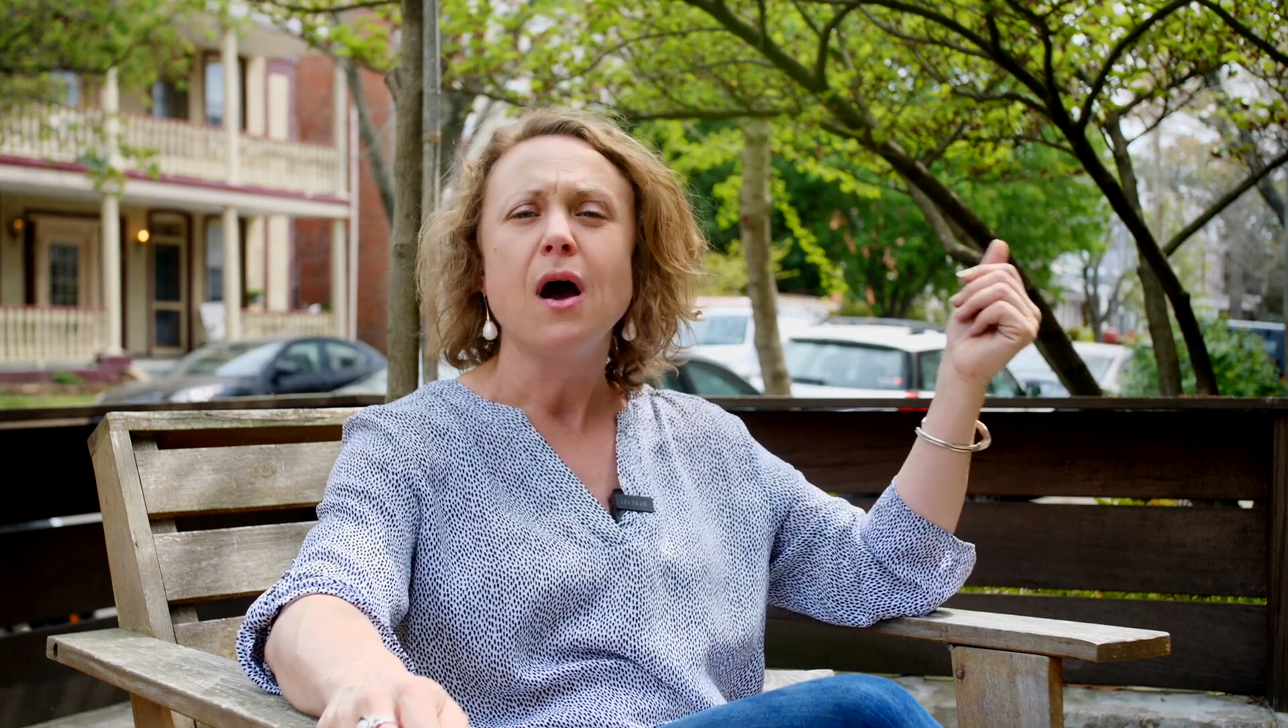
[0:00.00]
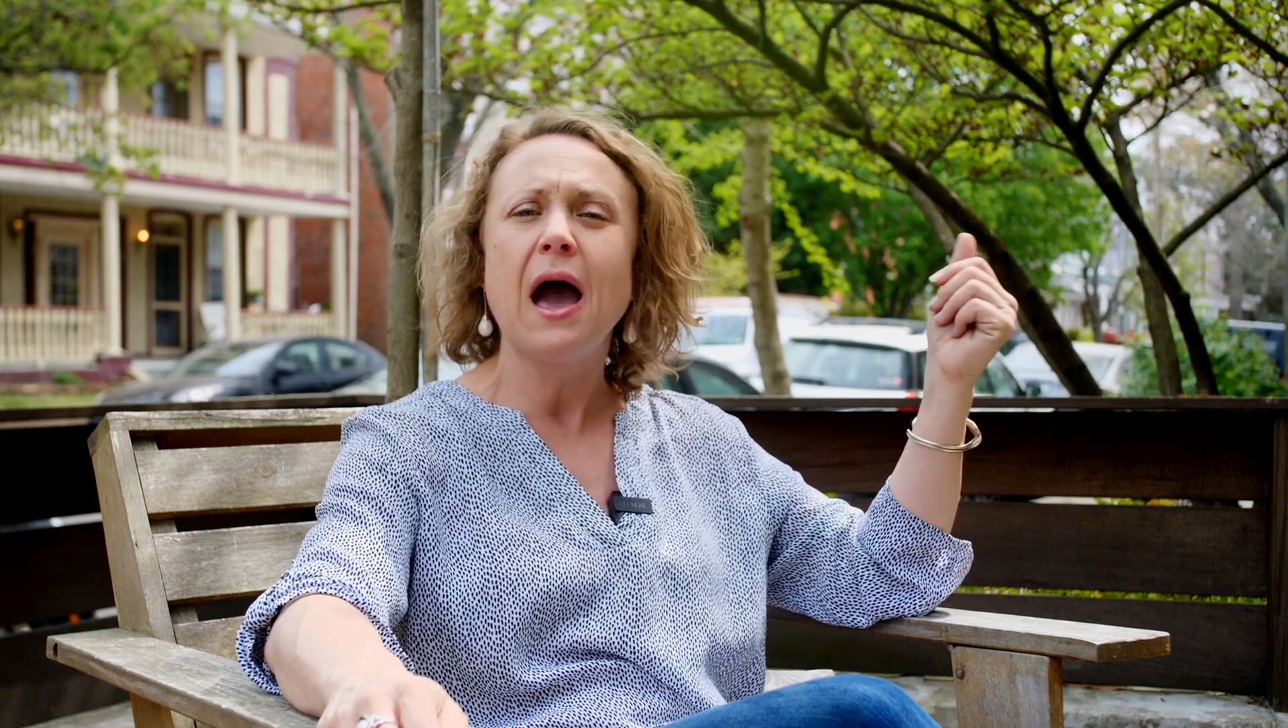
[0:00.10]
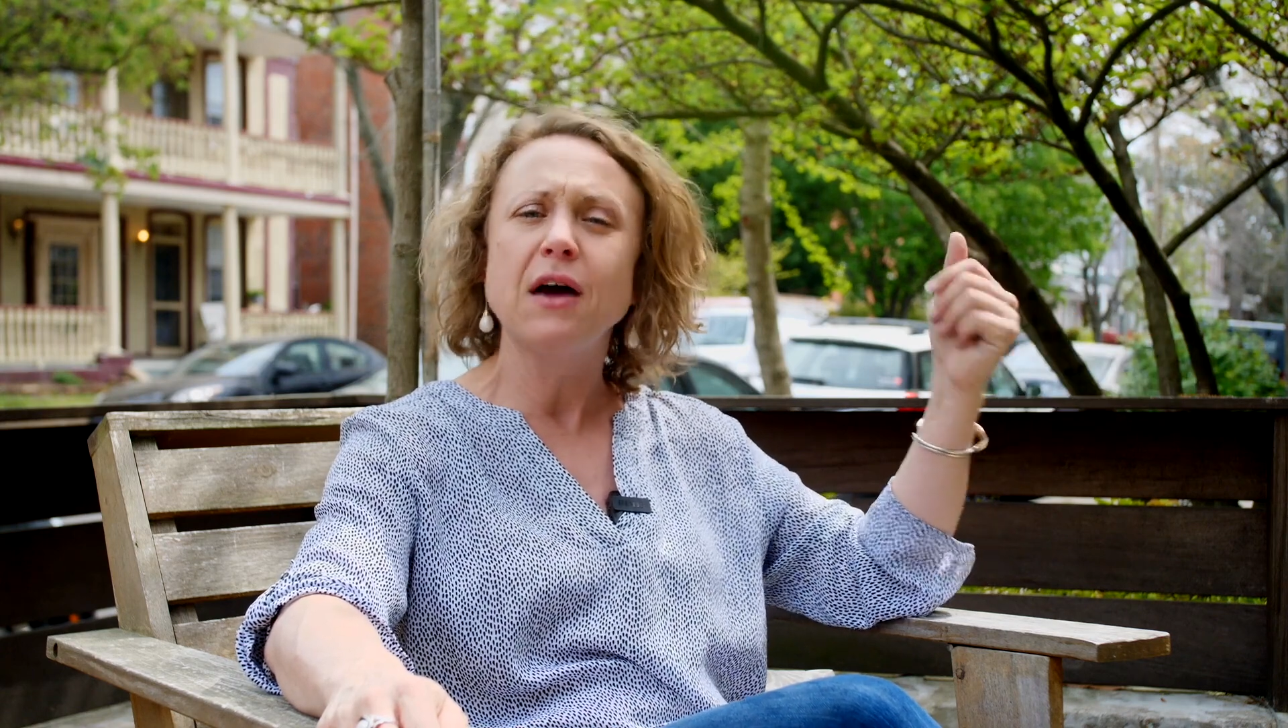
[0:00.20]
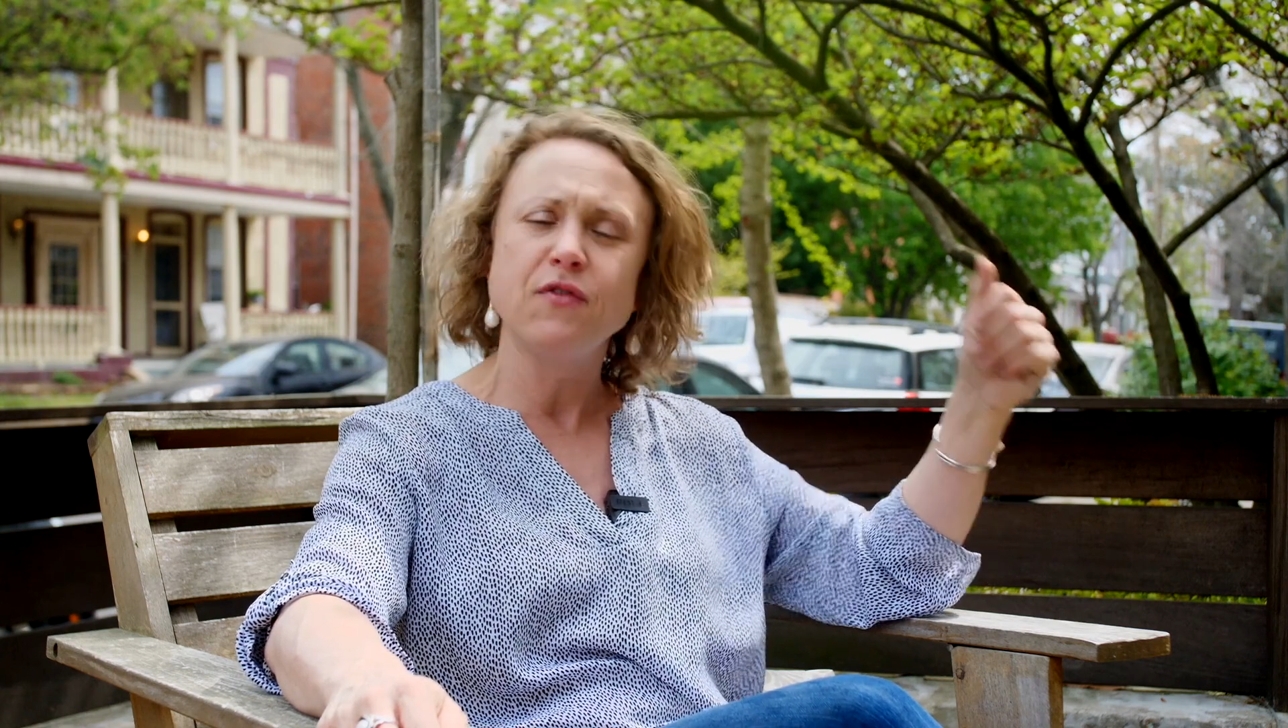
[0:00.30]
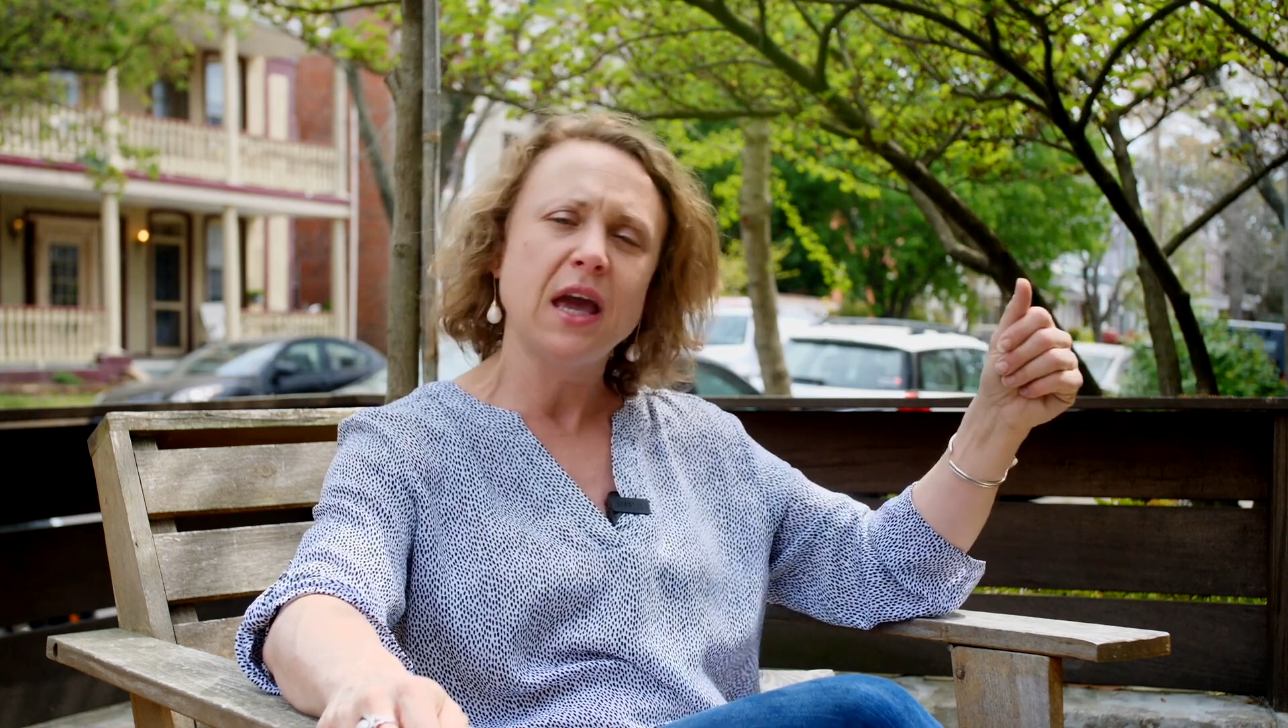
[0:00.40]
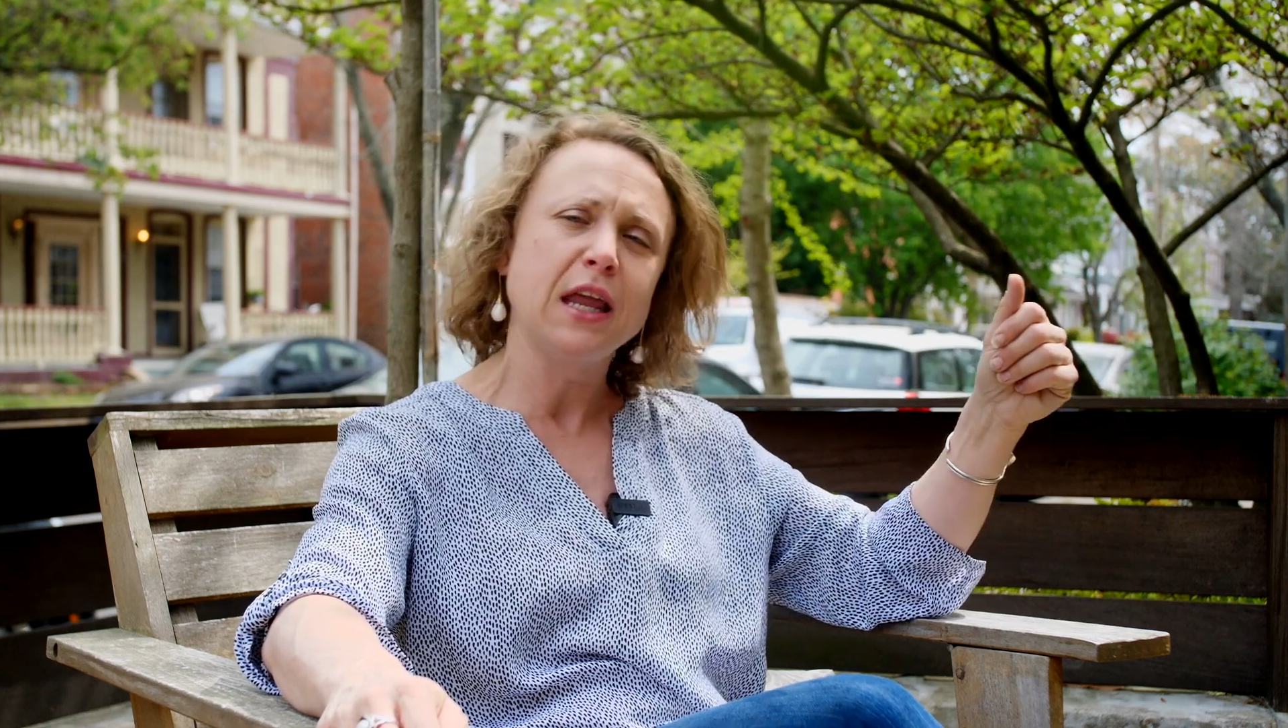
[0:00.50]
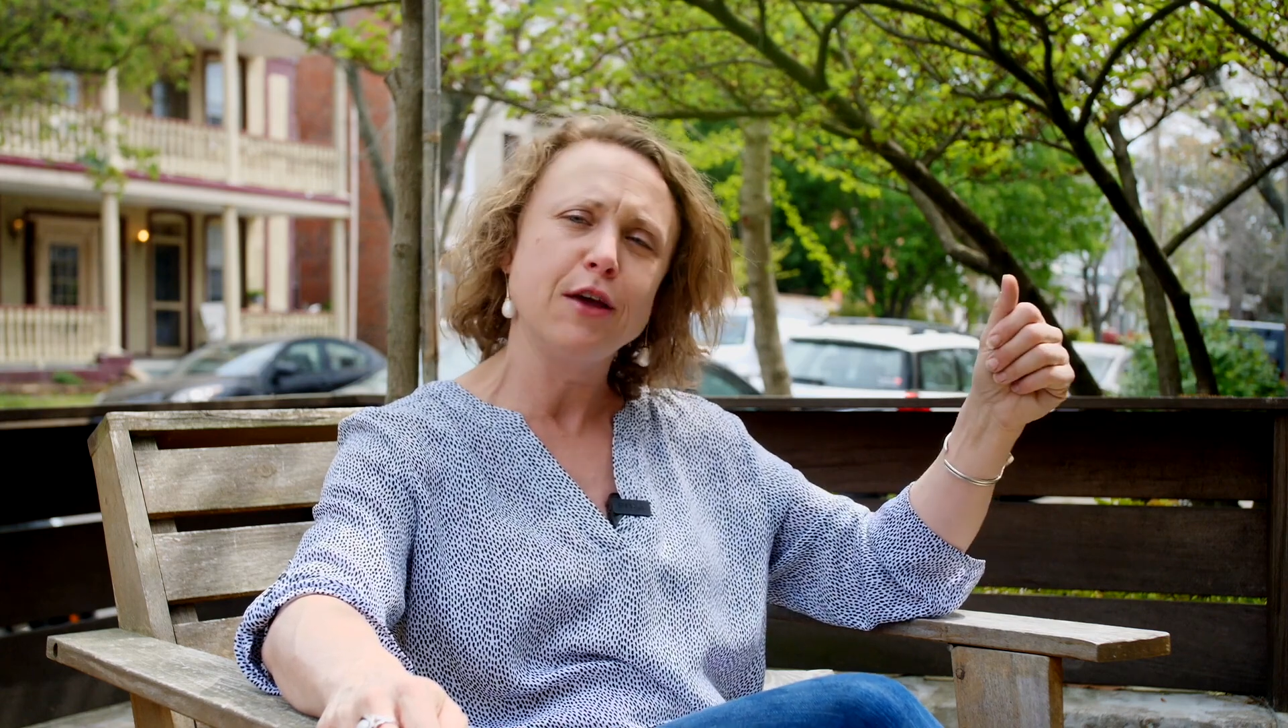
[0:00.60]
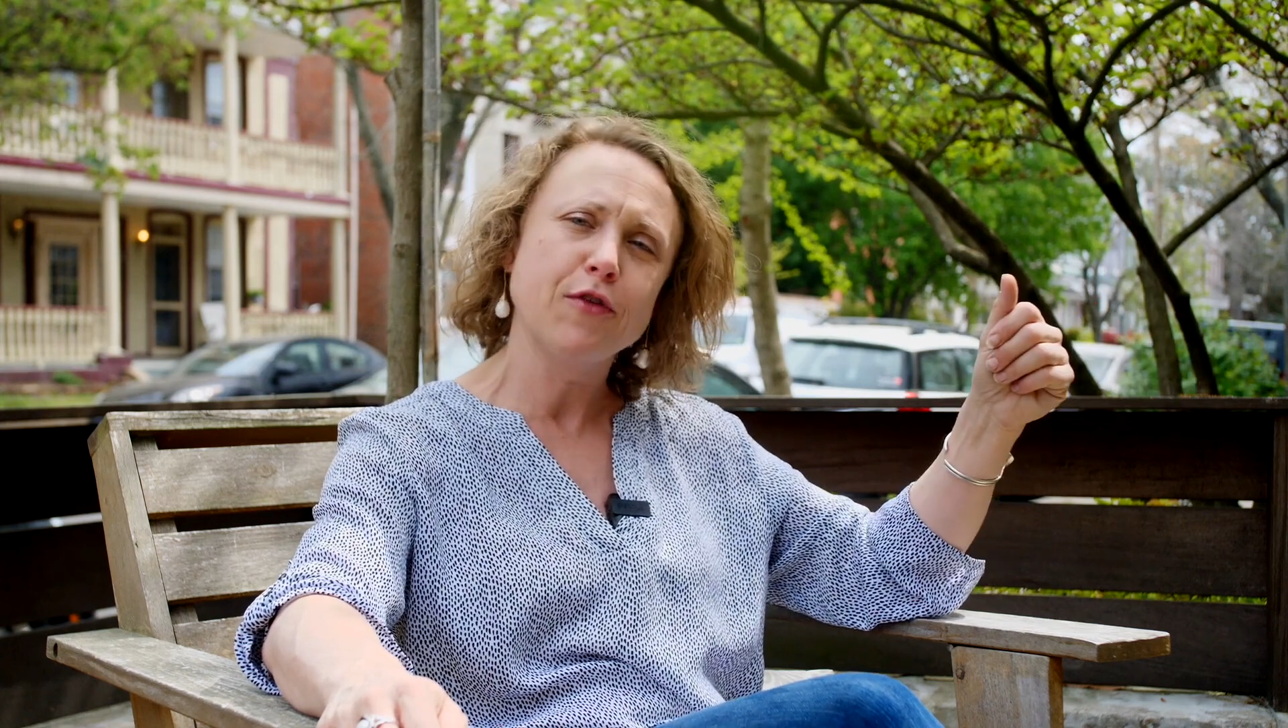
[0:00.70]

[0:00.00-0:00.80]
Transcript: advocating